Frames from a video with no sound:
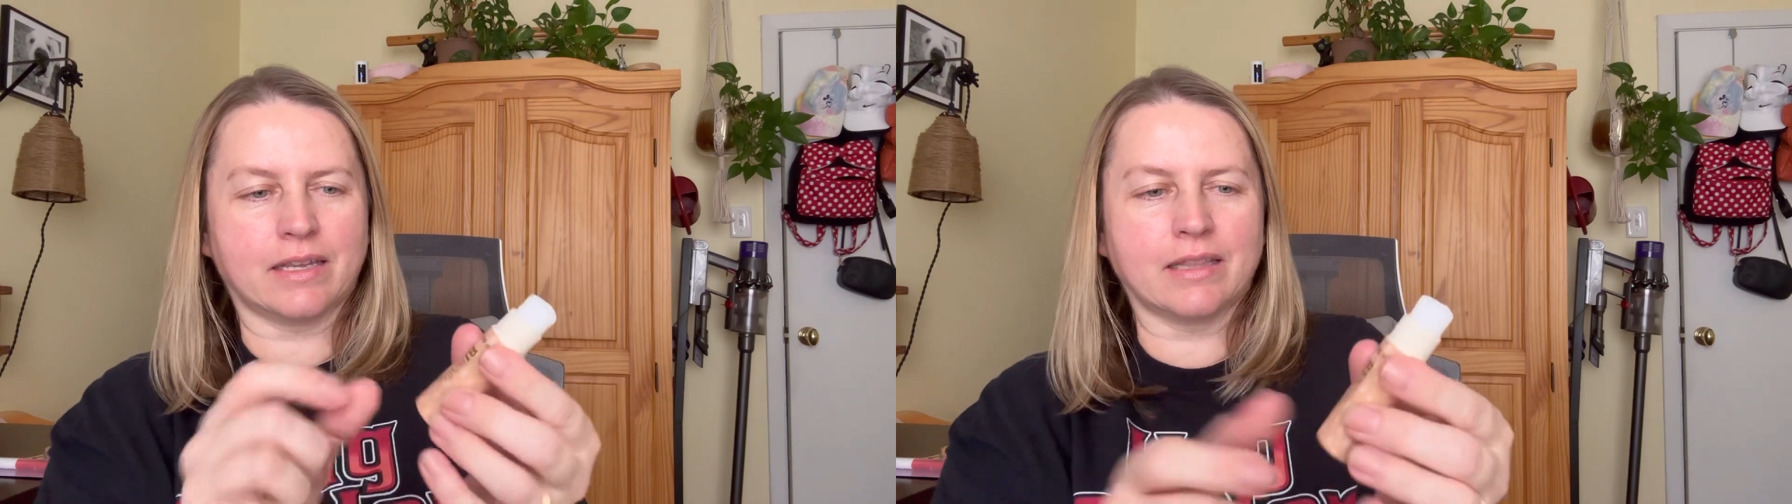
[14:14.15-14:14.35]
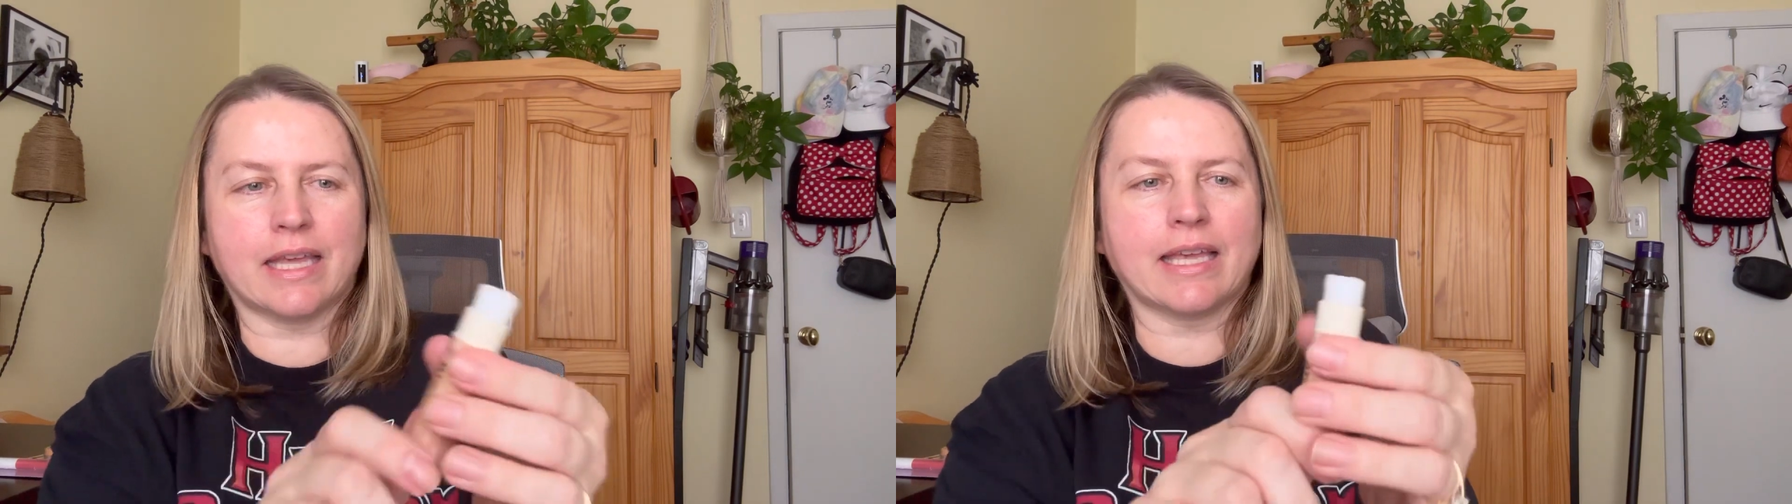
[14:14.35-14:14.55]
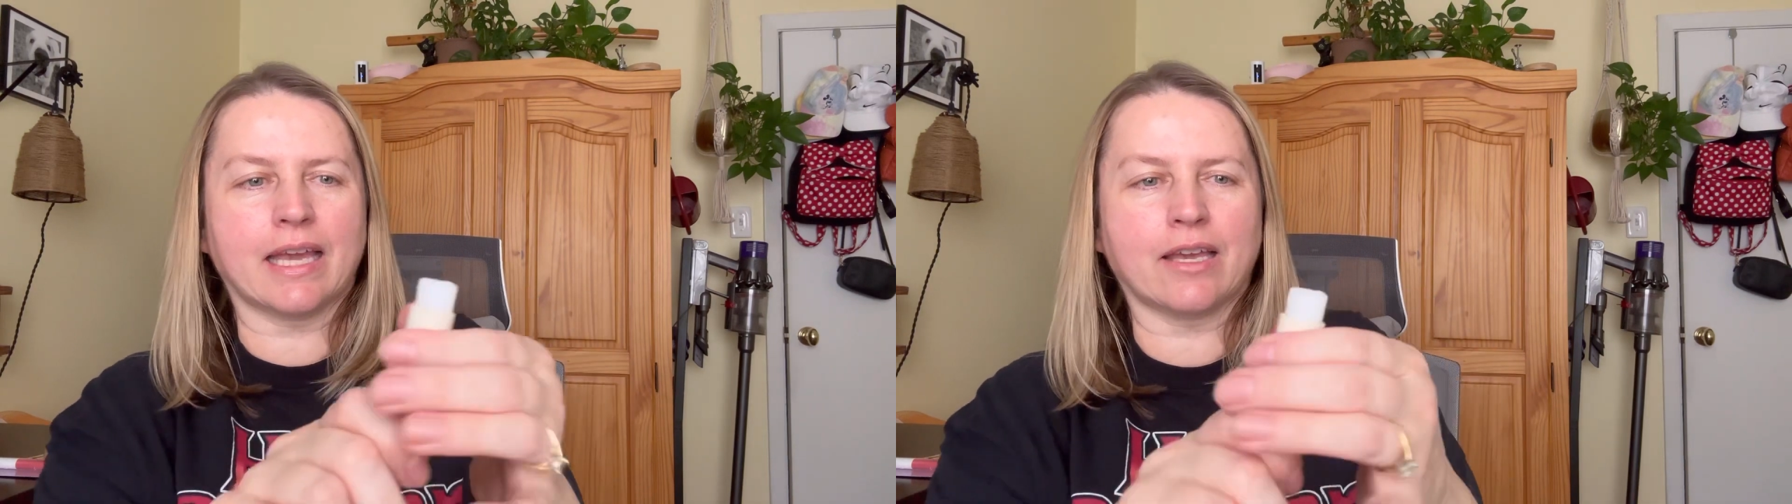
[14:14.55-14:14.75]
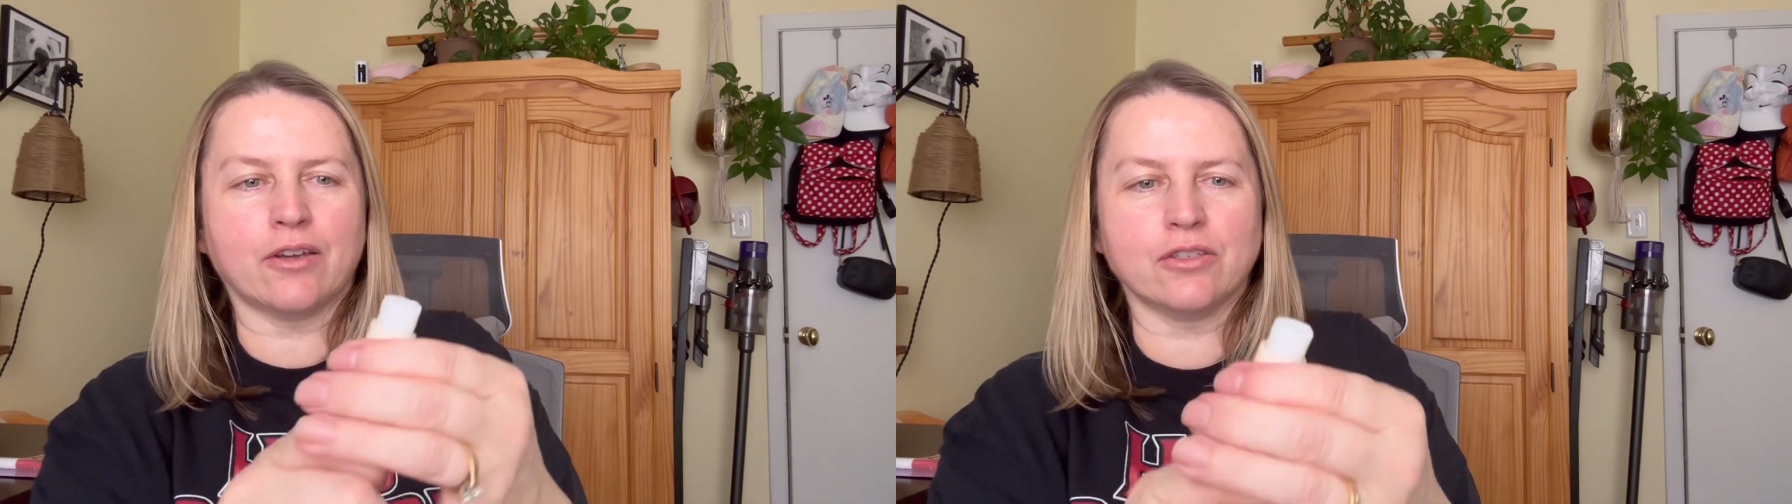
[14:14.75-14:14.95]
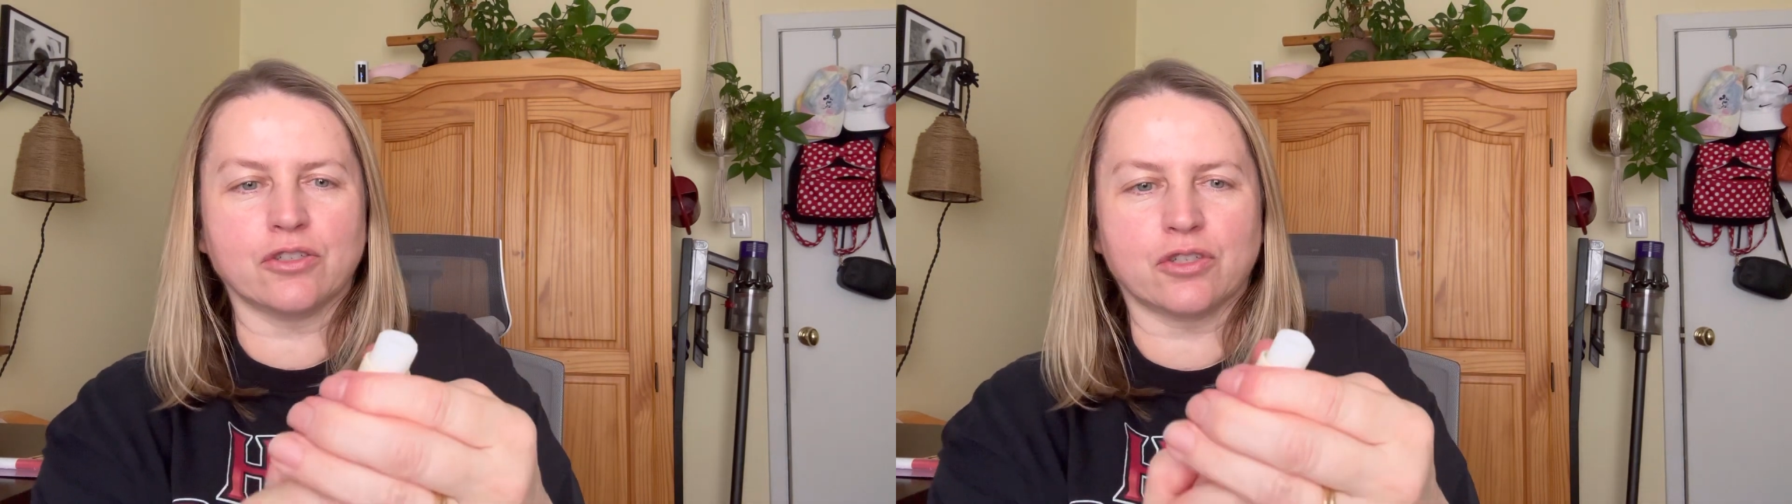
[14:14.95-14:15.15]
like, I
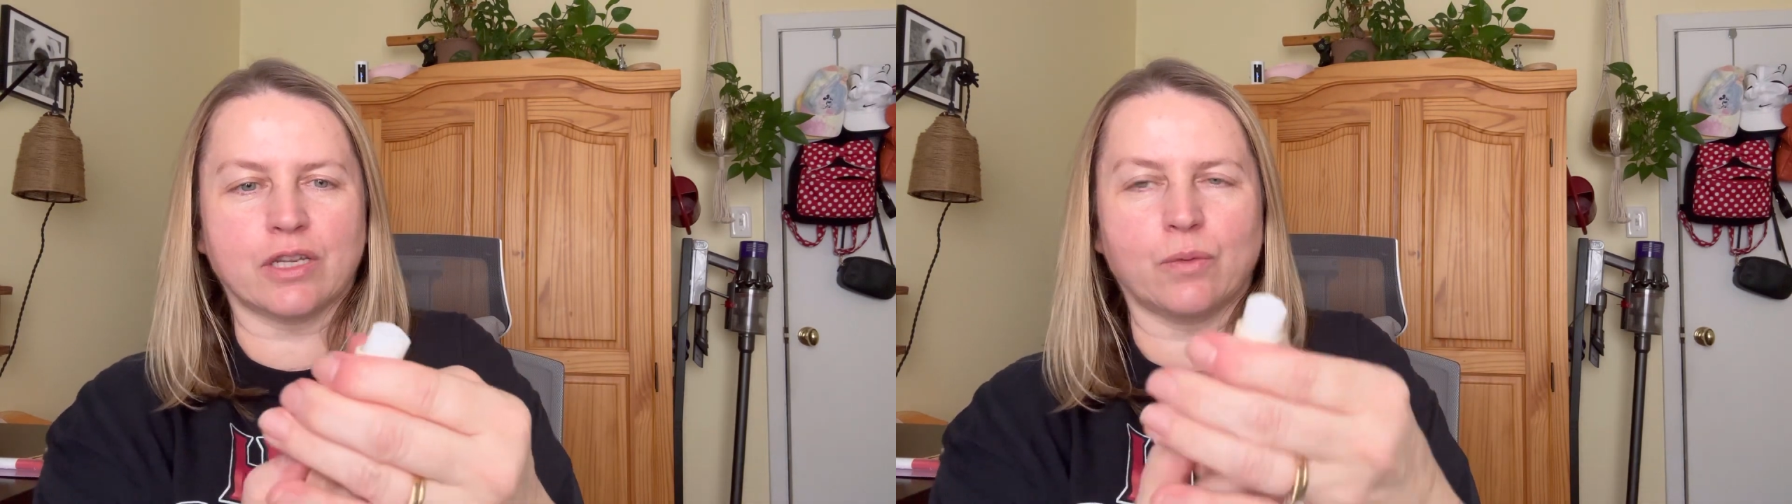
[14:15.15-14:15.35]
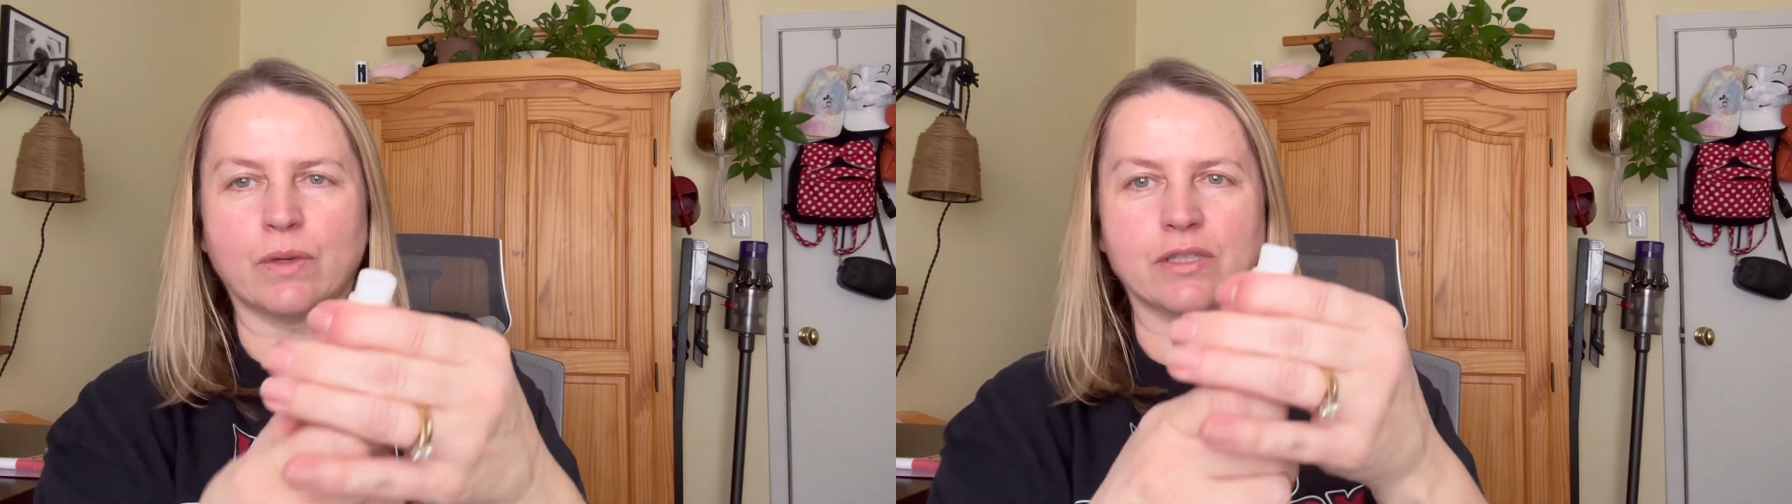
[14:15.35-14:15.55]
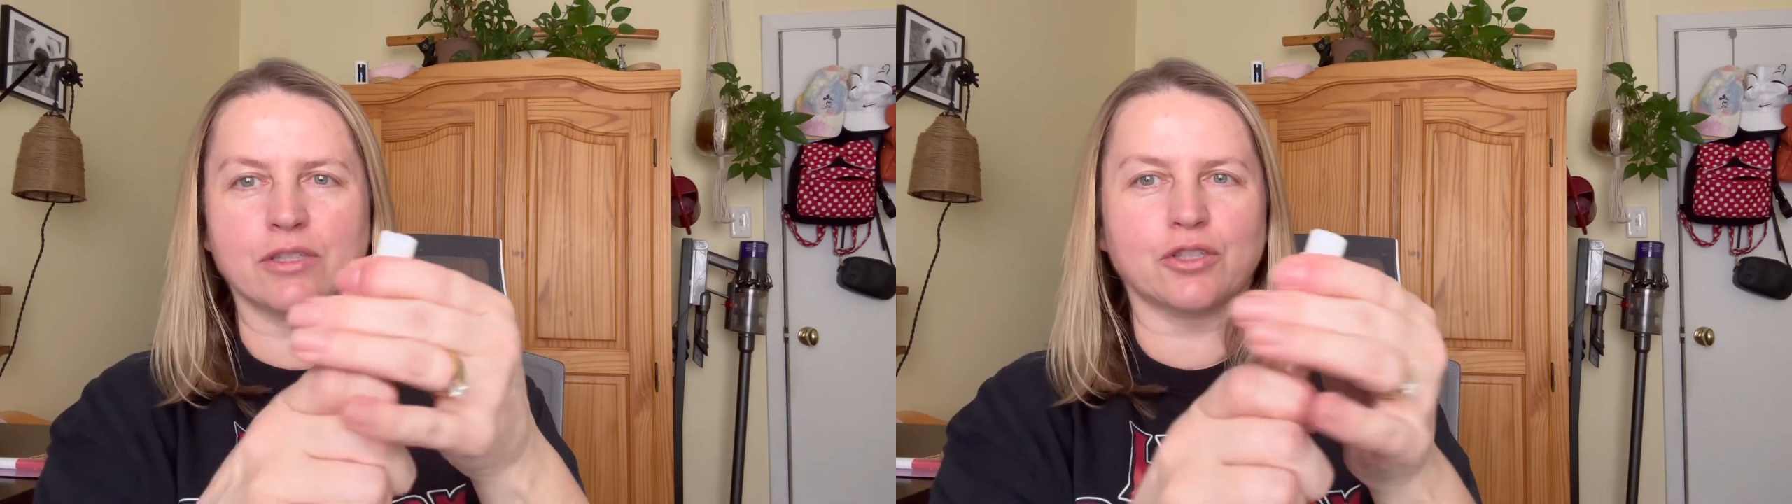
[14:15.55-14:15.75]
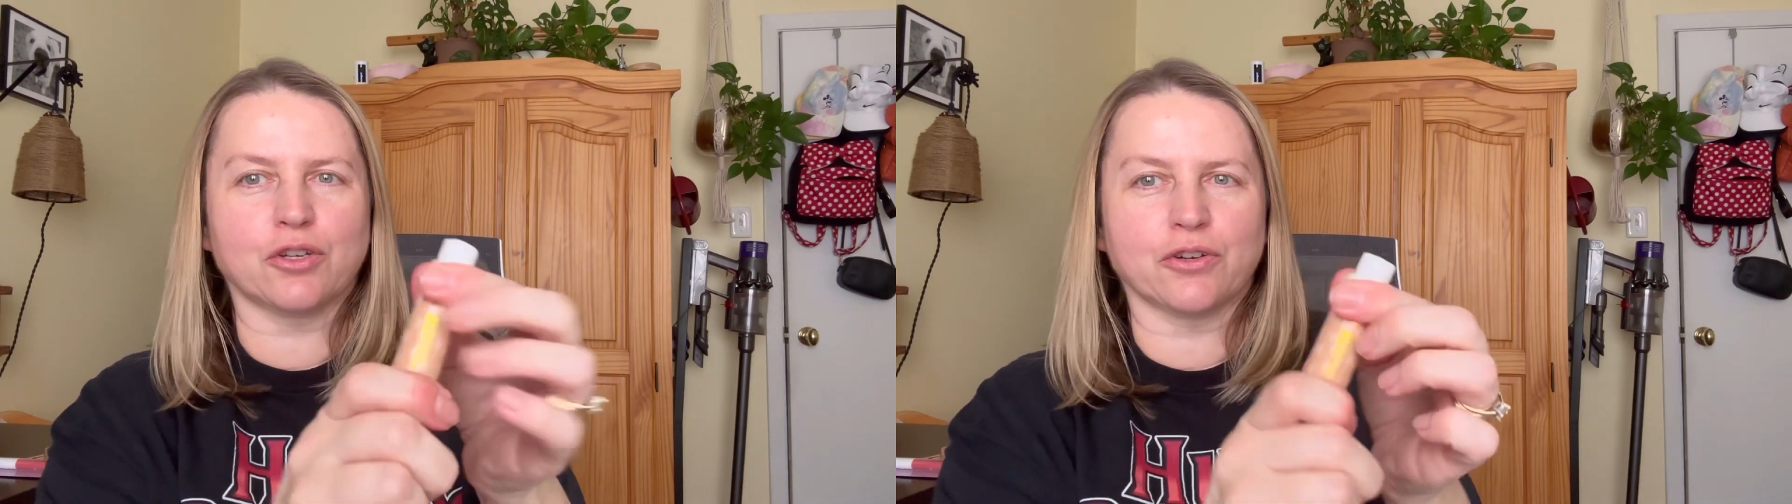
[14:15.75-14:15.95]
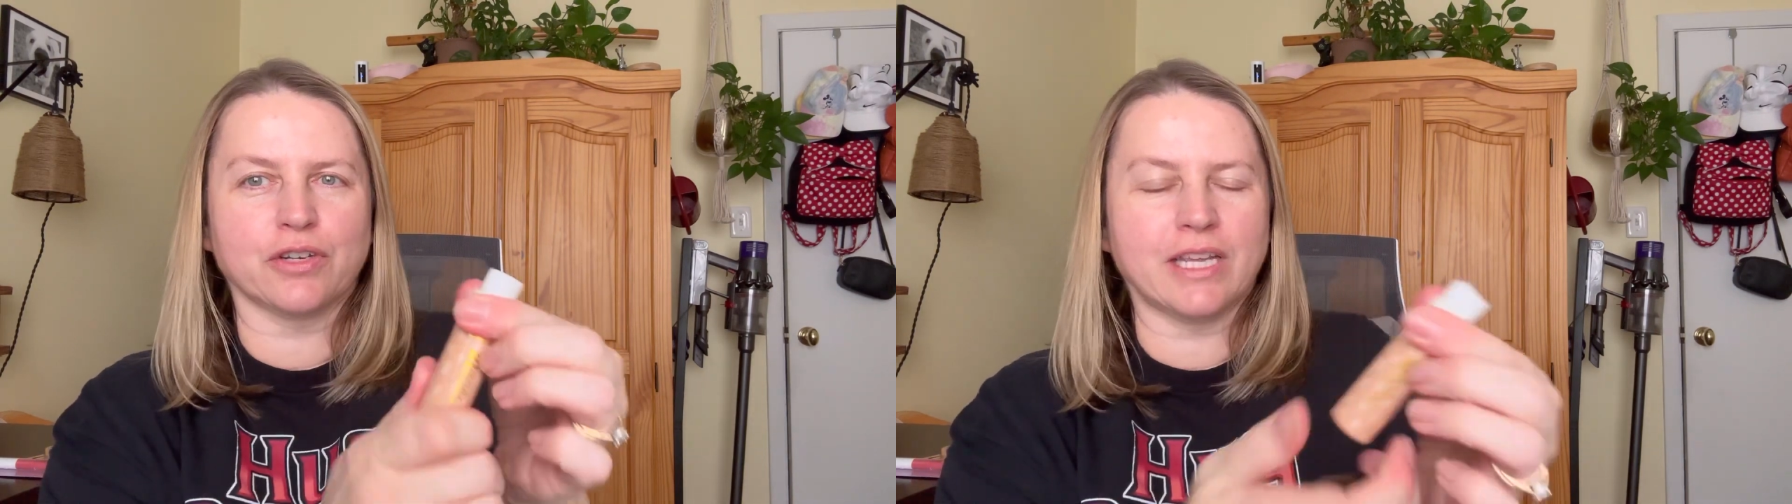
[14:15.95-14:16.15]
couldn't, it wasn't
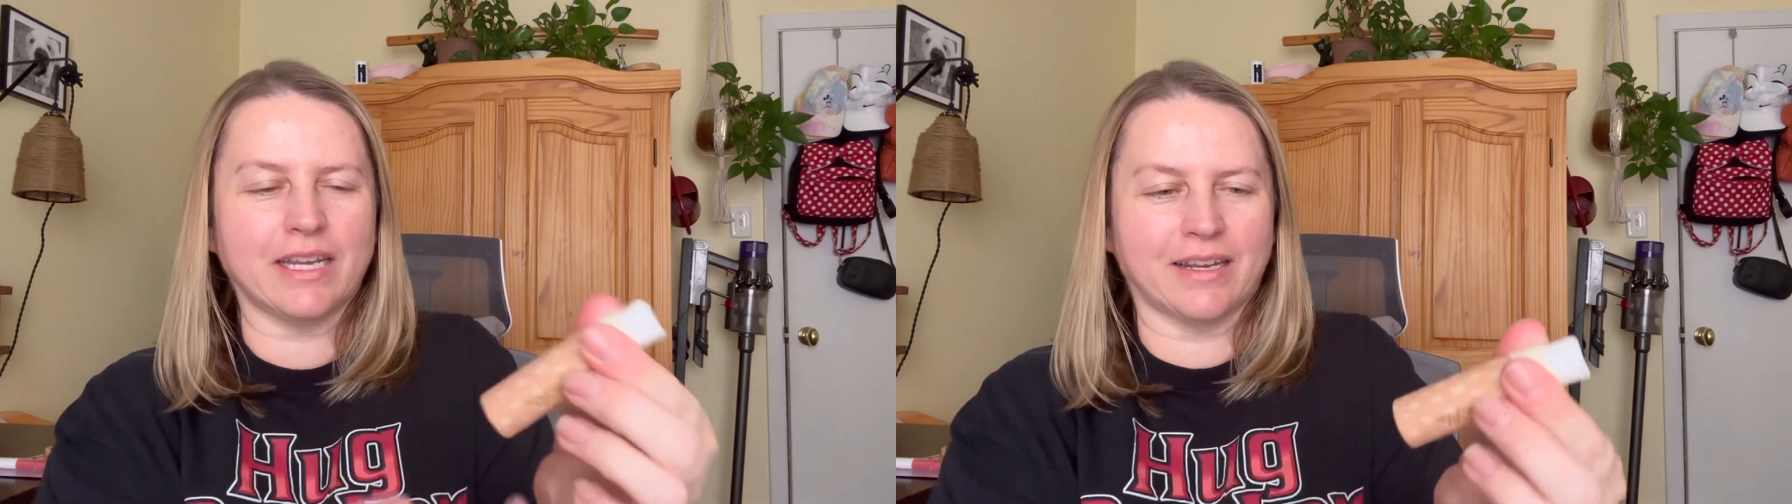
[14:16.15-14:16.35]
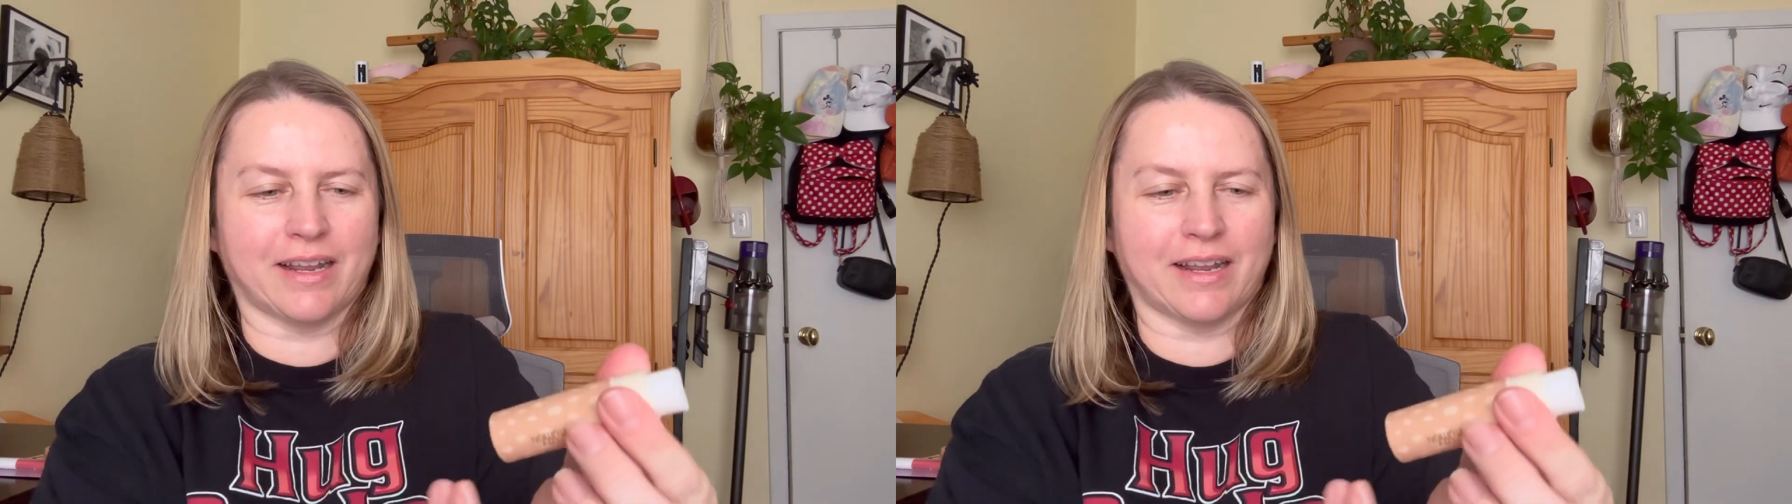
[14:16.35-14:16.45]
turning.